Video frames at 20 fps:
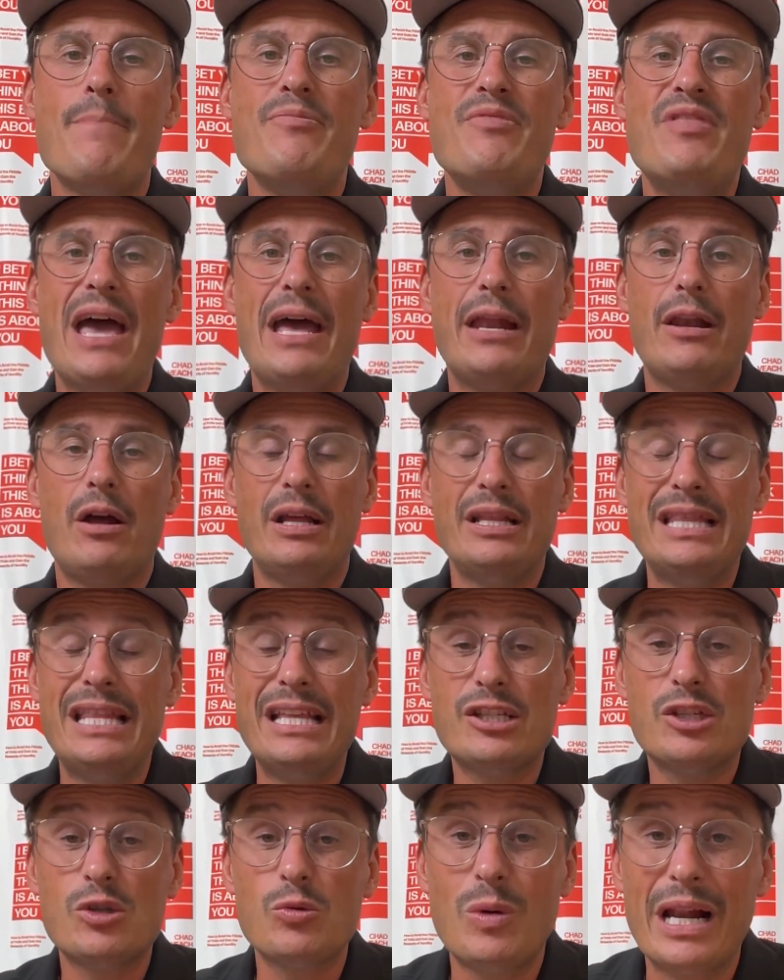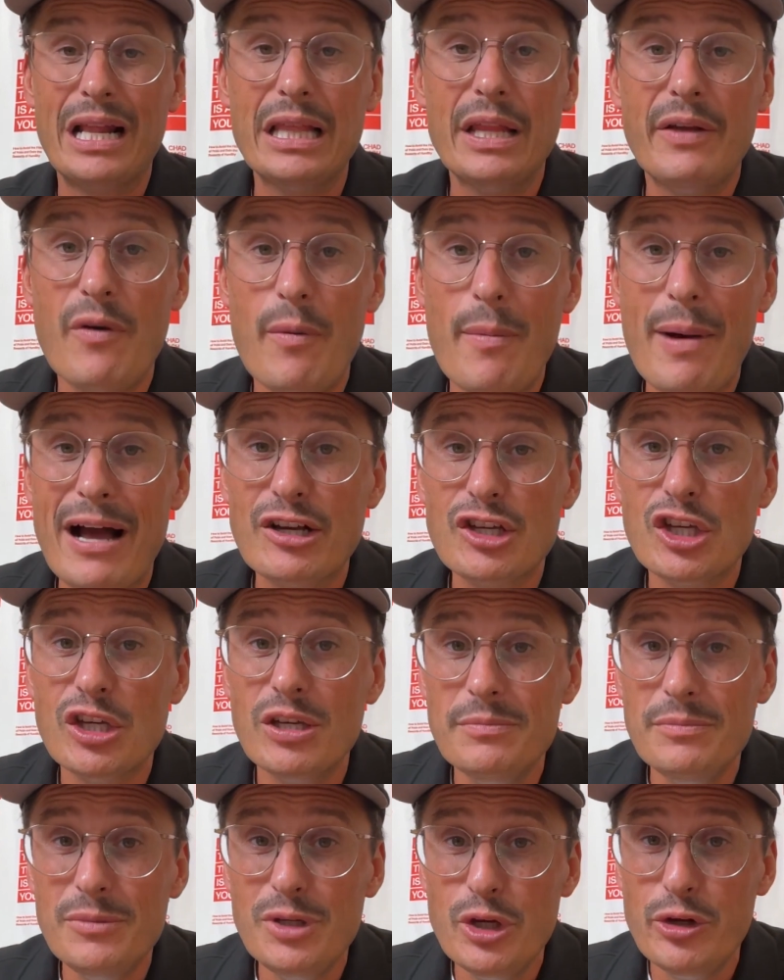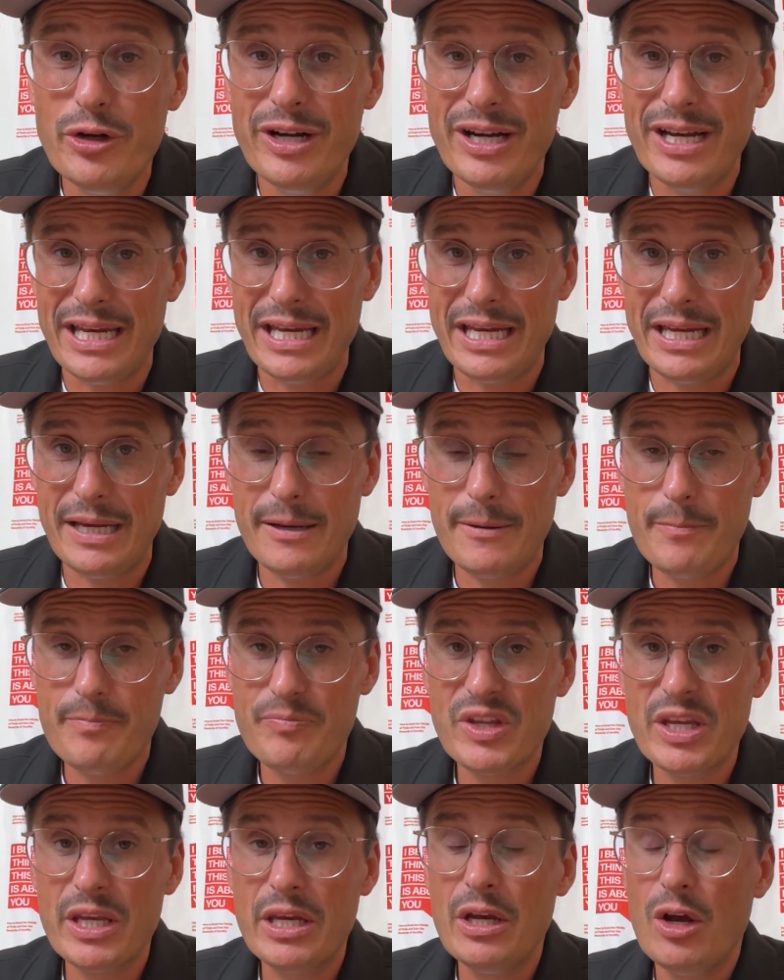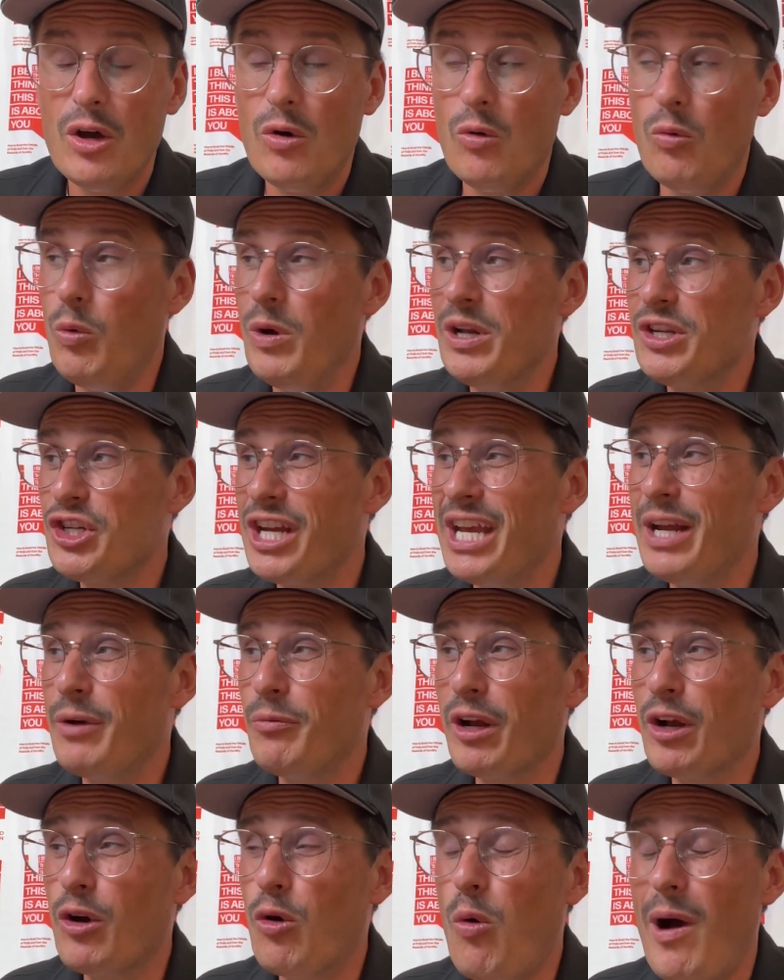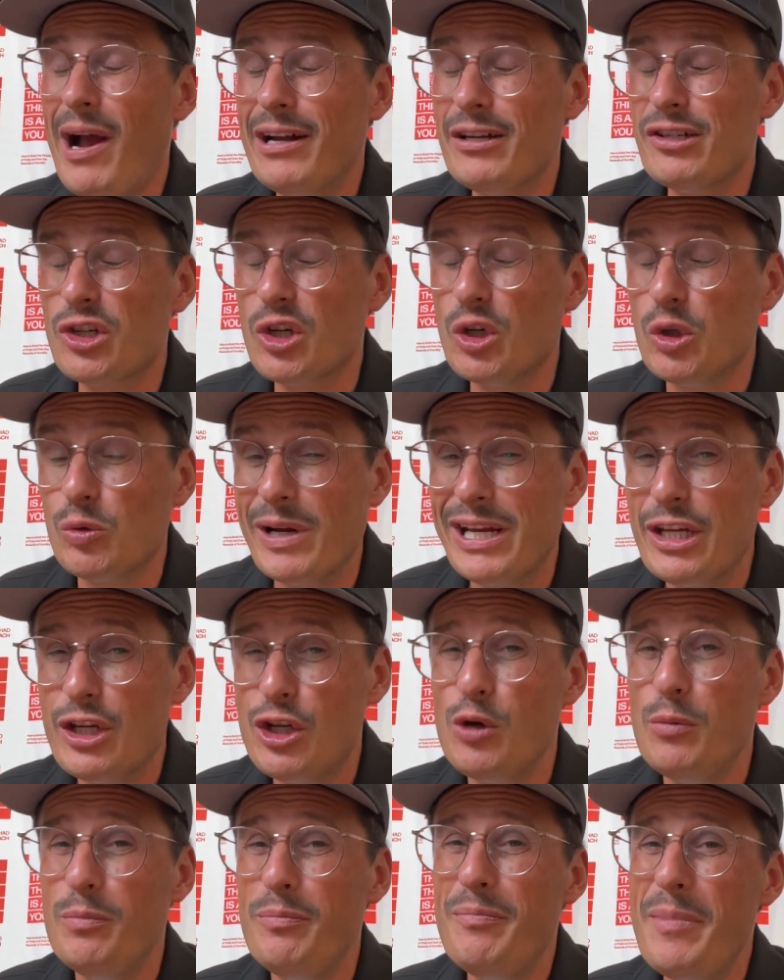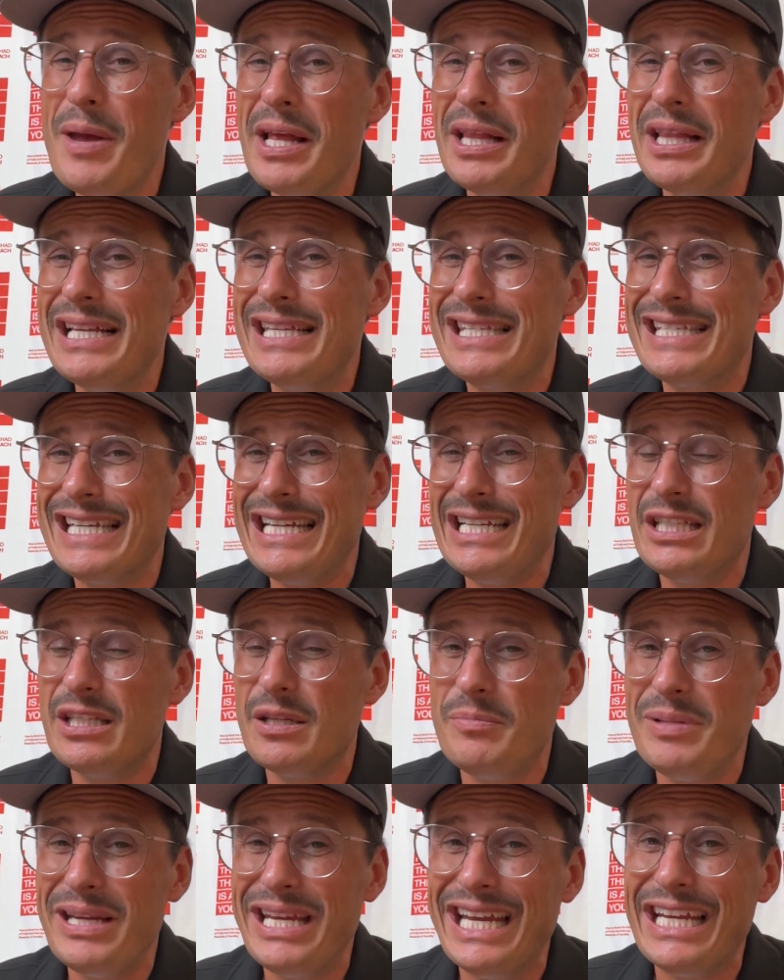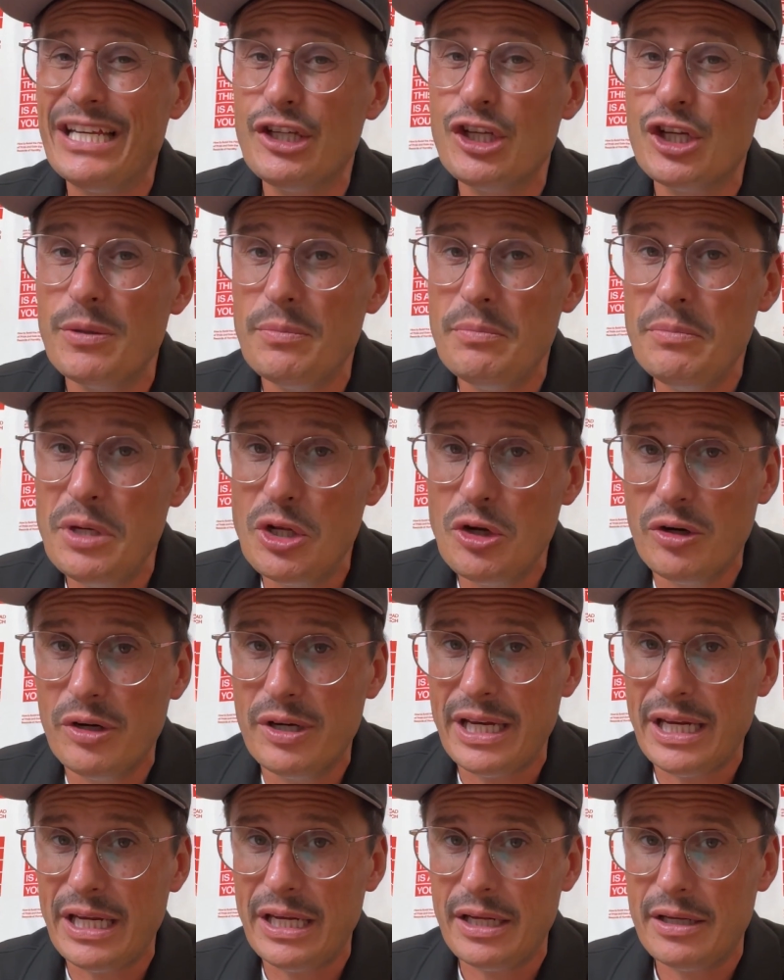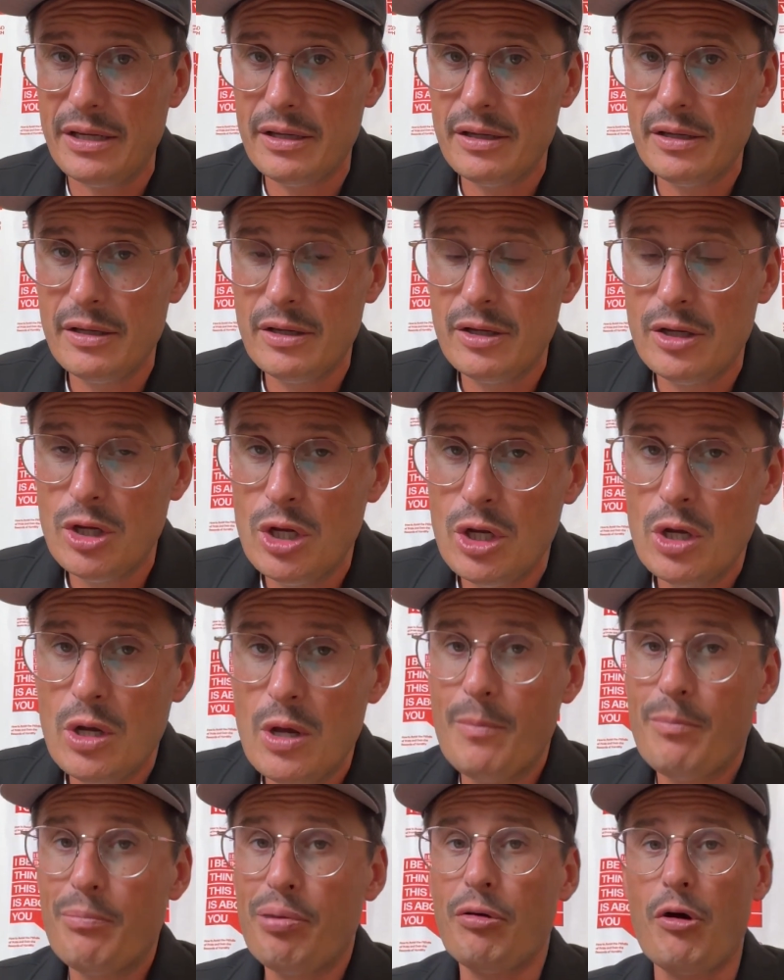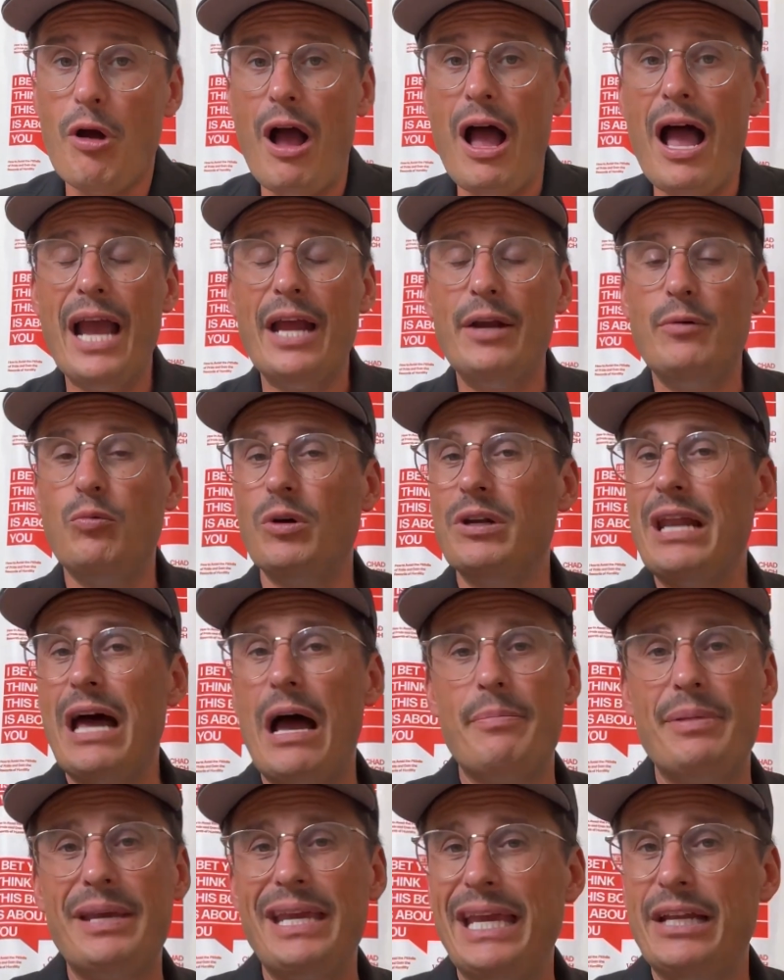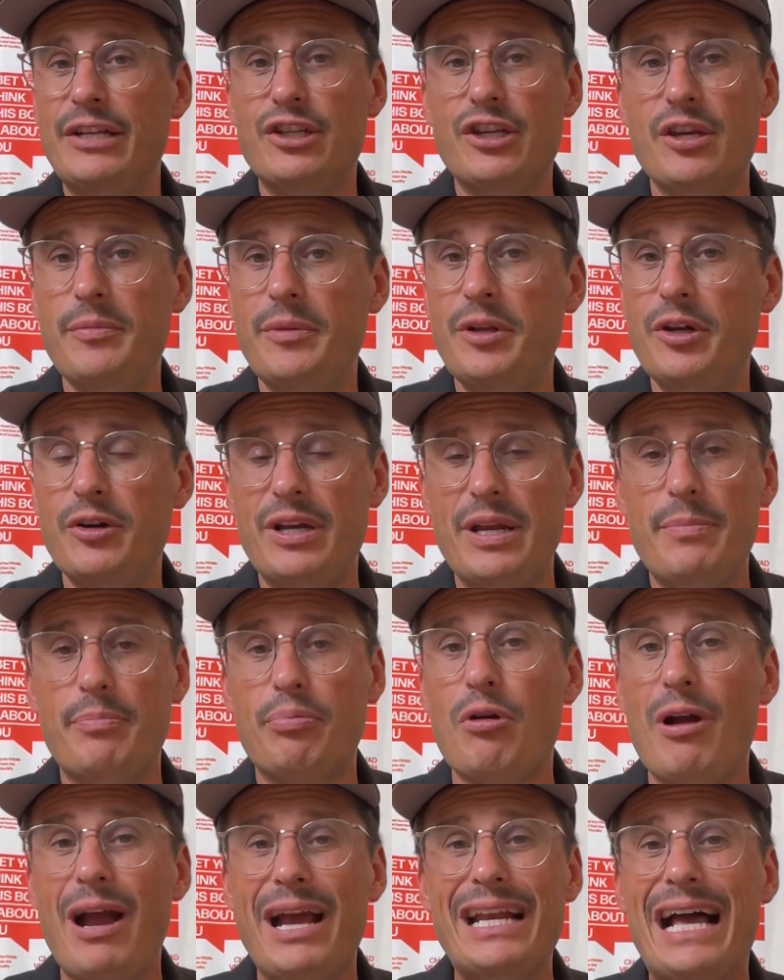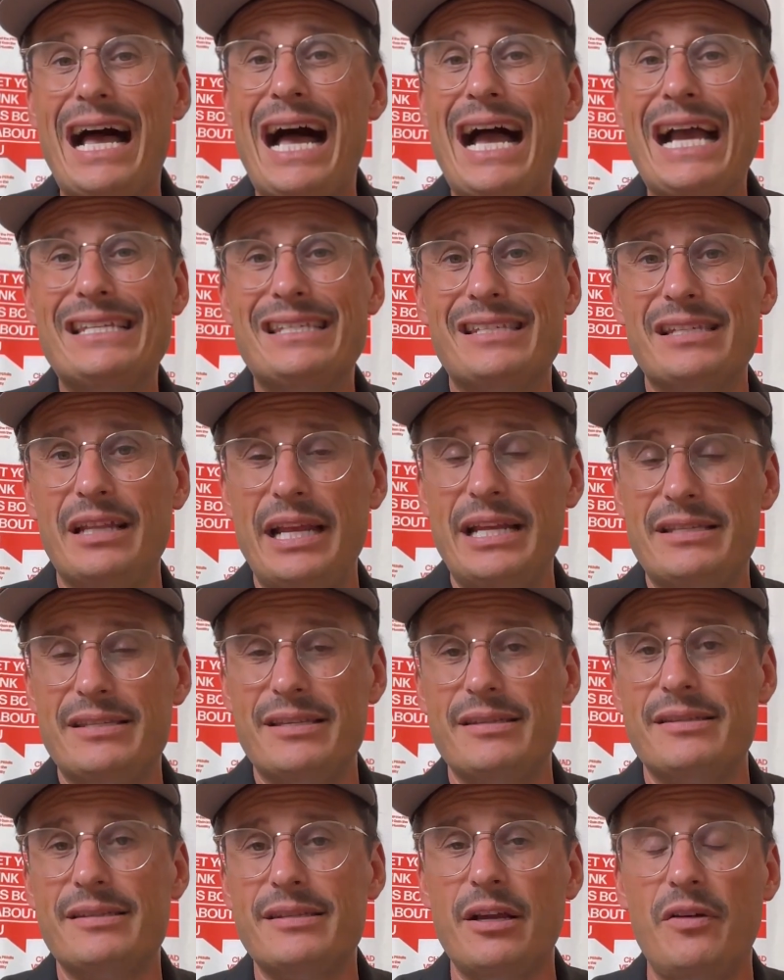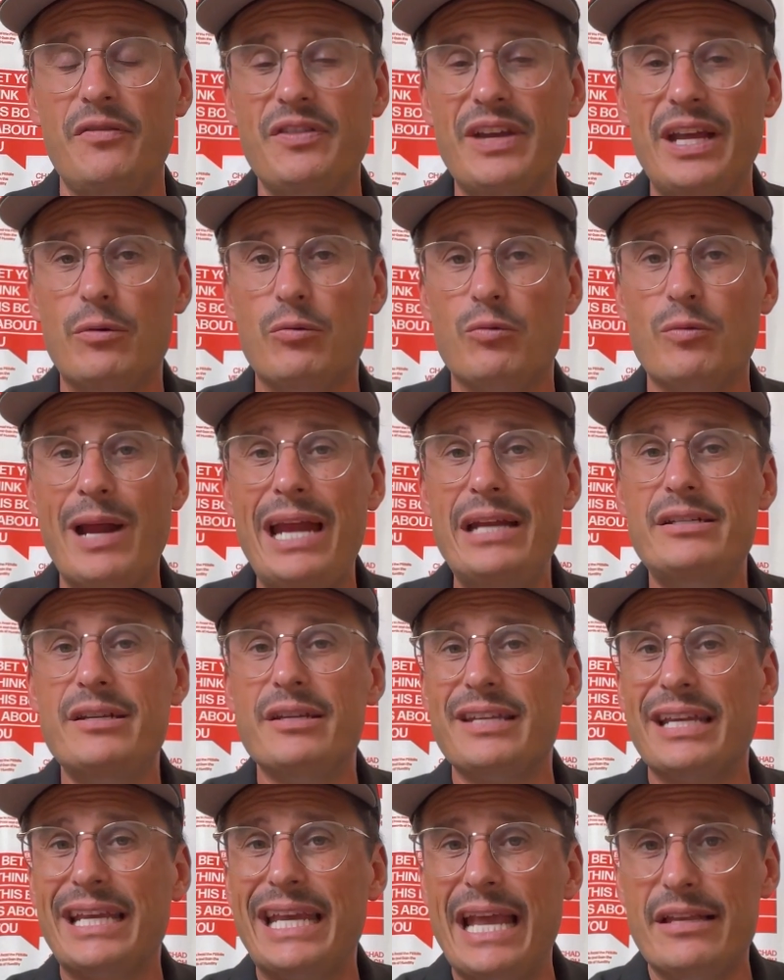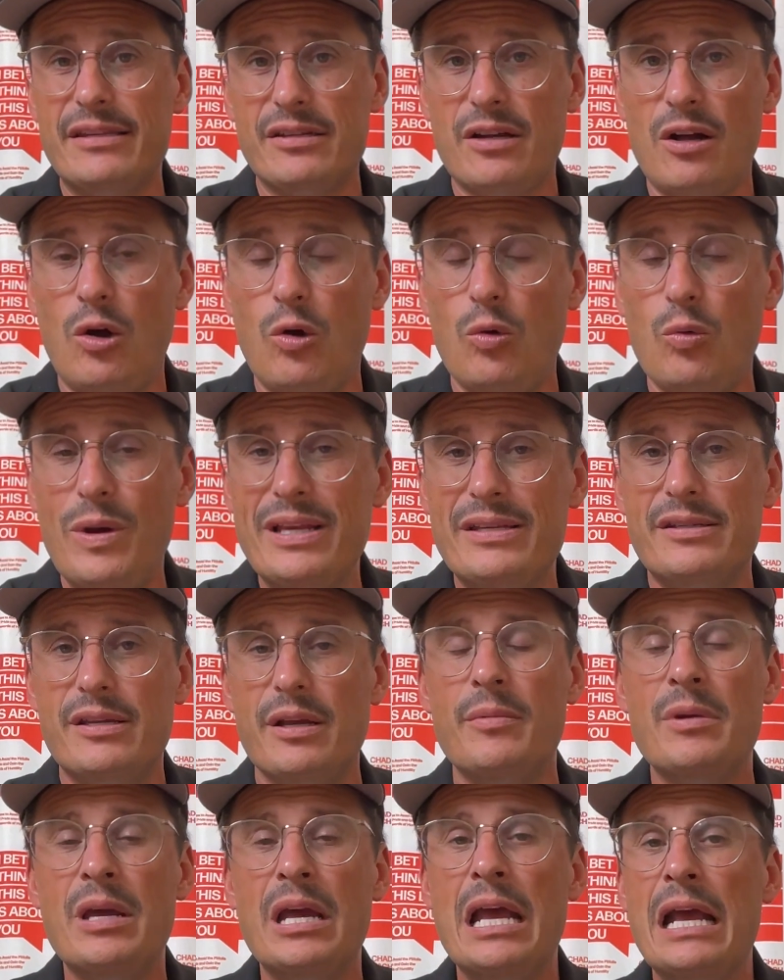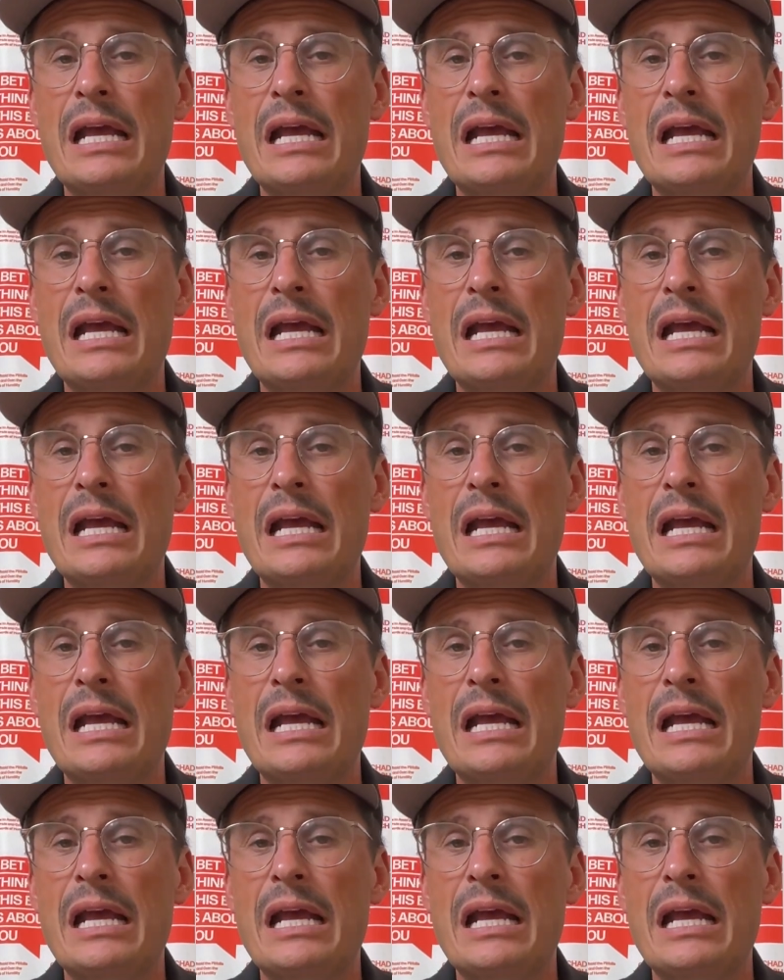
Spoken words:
and this is what I love about community, which it requires great humility to be in community. Pride will not be in community. Pride isolates itself. It rages against all wisdom